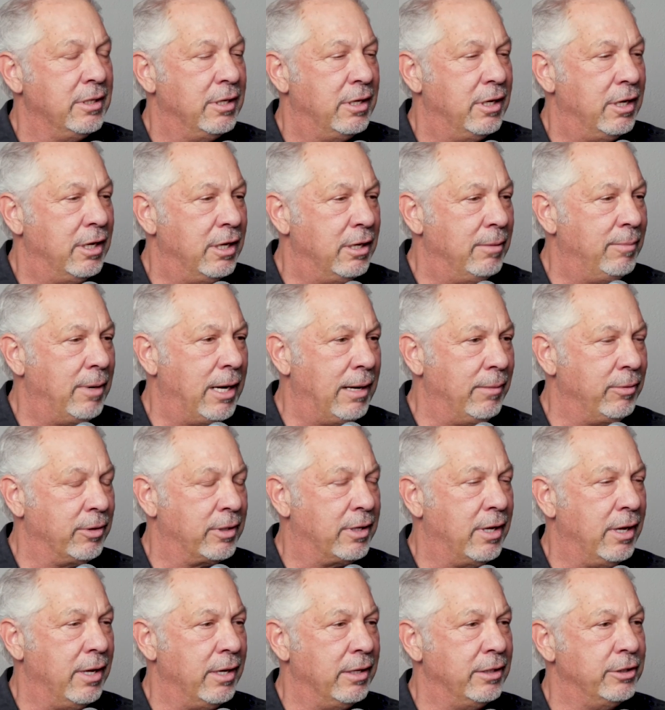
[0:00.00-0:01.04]
Bible
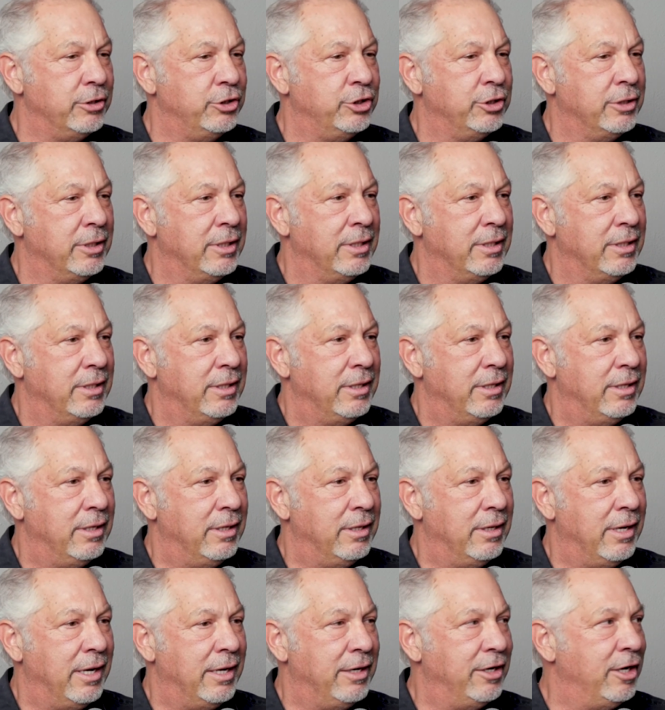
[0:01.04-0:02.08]
college,
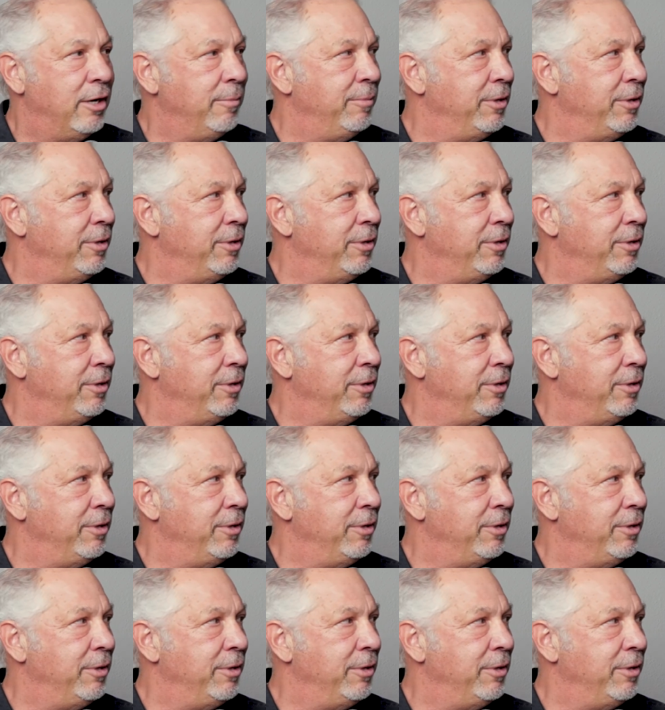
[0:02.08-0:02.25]
and I ended